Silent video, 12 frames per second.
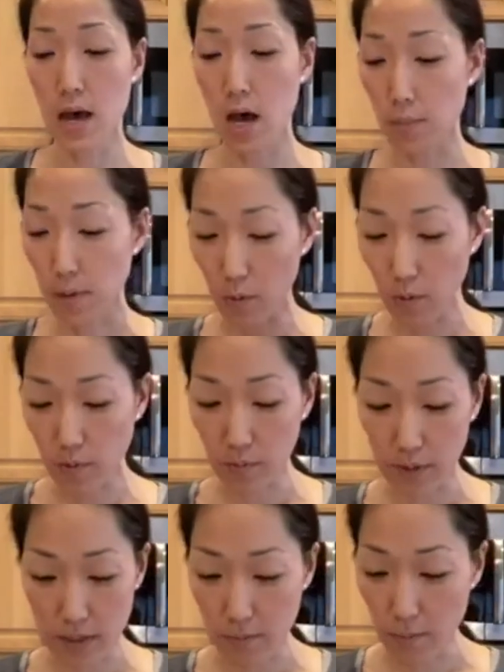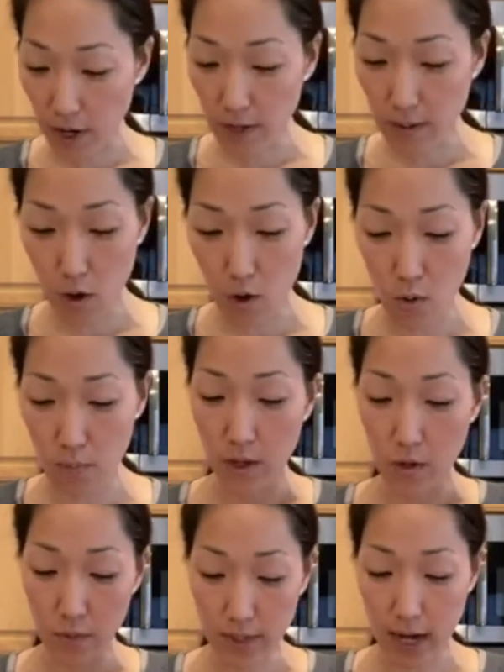But when we brought it home,
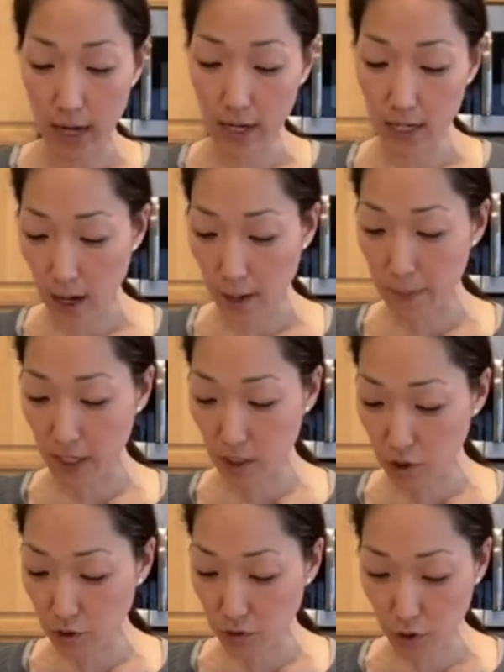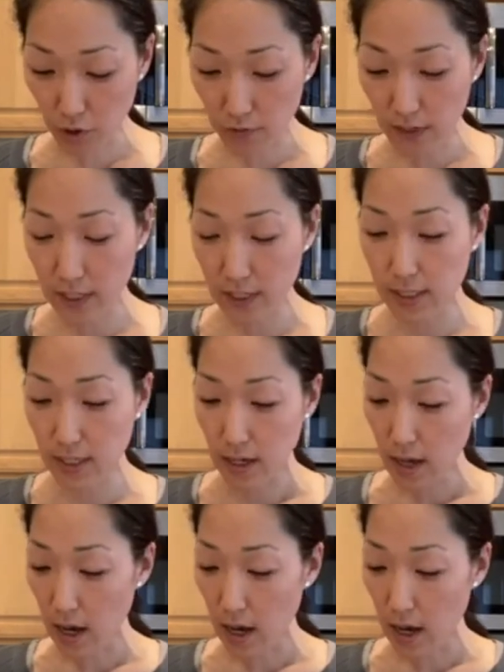we cut it up into servings